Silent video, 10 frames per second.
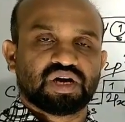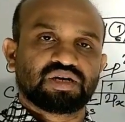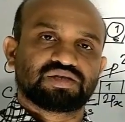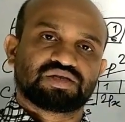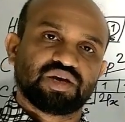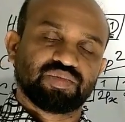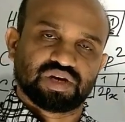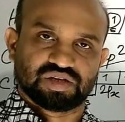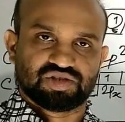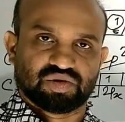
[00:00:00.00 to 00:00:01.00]
and same
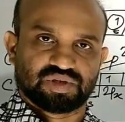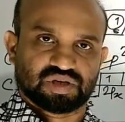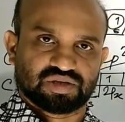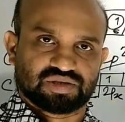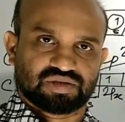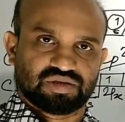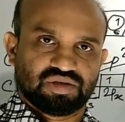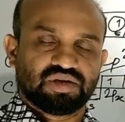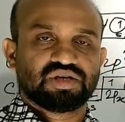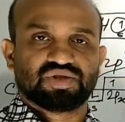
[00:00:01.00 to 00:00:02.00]
energy orbitals
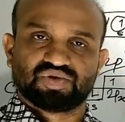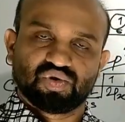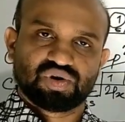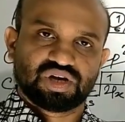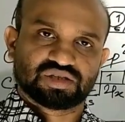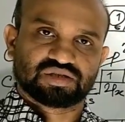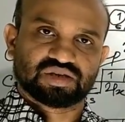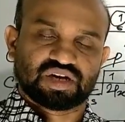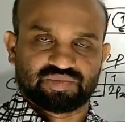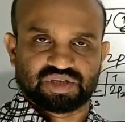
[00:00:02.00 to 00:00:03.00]
is known as
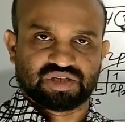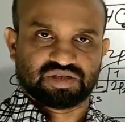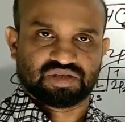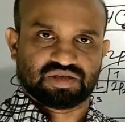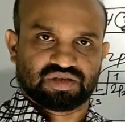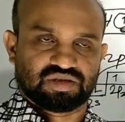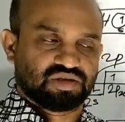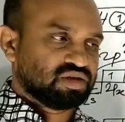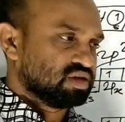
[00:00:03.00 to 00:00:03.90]
hybridization.